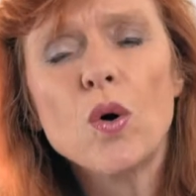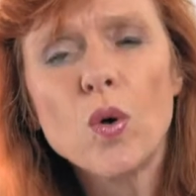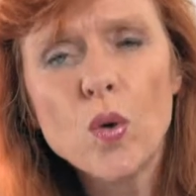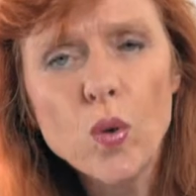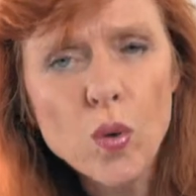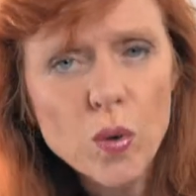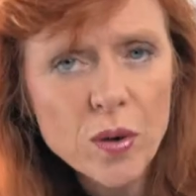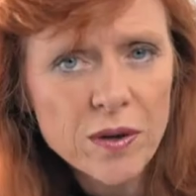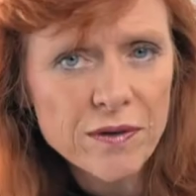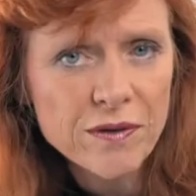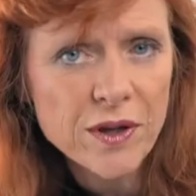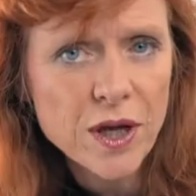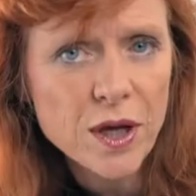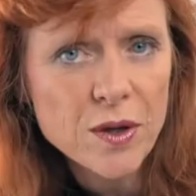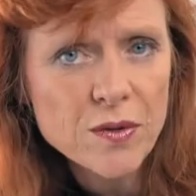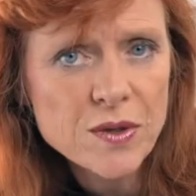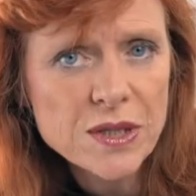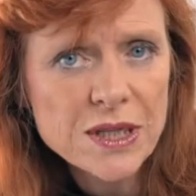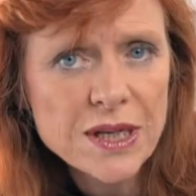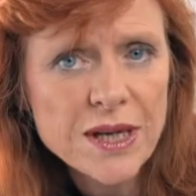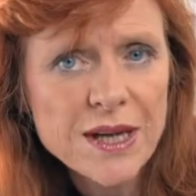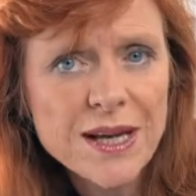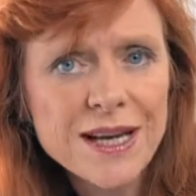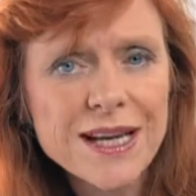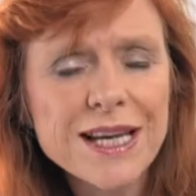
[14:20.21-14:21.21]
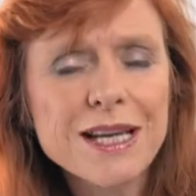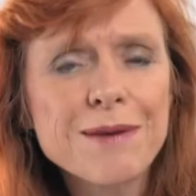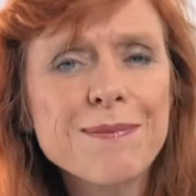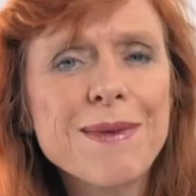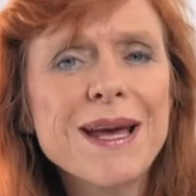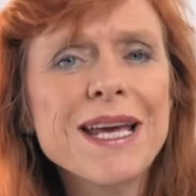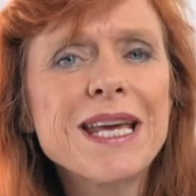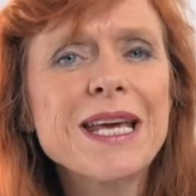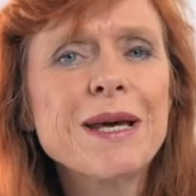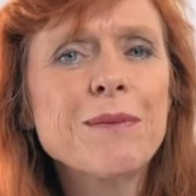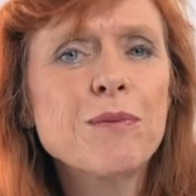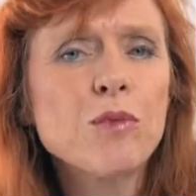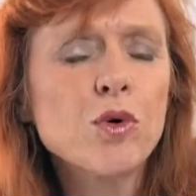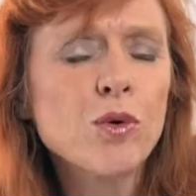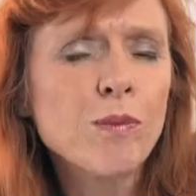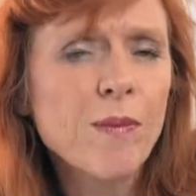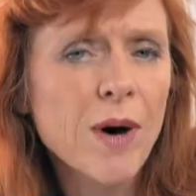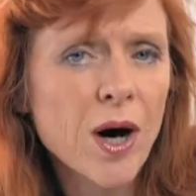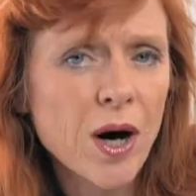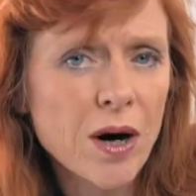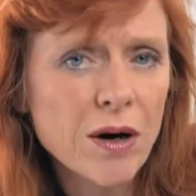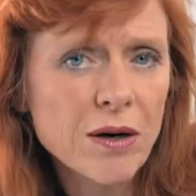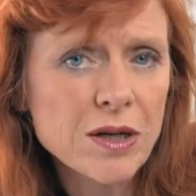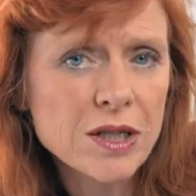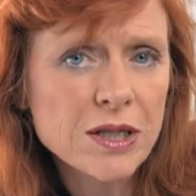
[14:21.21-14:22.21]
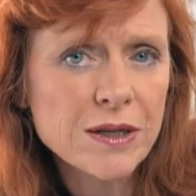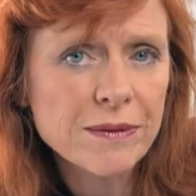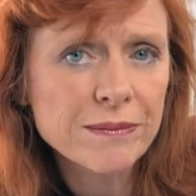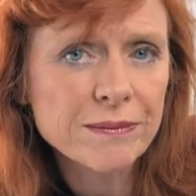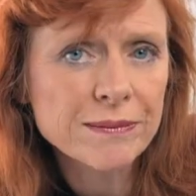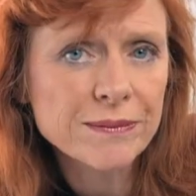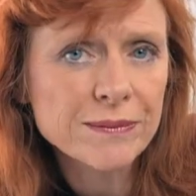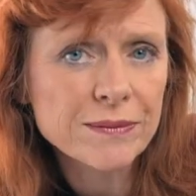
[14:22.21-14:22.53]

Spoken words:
All of those can make it more marked.